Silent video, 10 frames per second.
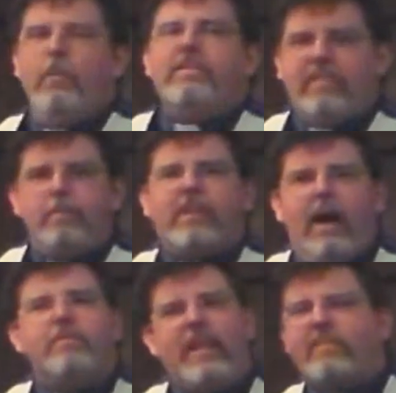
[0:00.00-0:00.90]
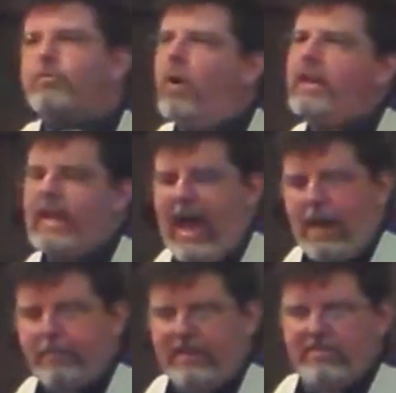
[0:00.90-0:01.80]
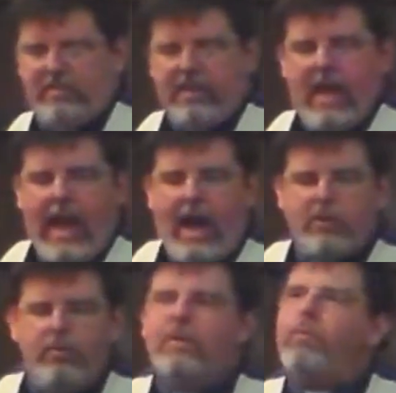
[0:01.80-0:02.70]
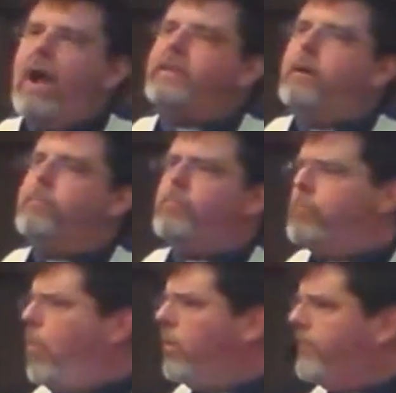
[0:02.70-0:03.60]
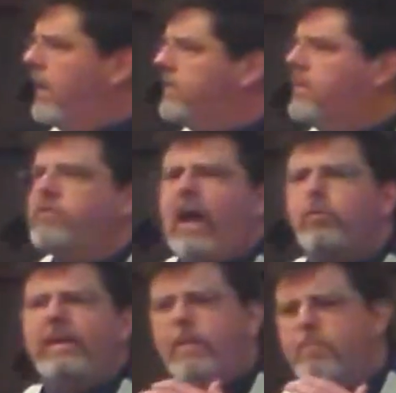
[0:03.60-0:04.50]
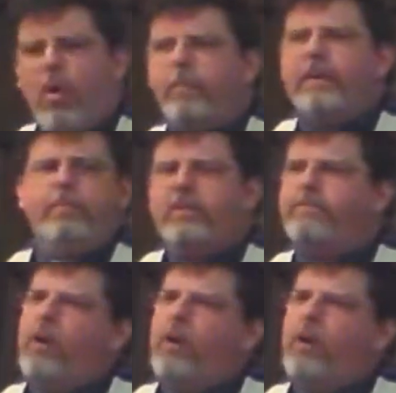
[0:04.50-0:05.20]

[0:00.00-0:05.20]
But sometimes that's what happens, is how do we wind up more volunteers? How do we get more people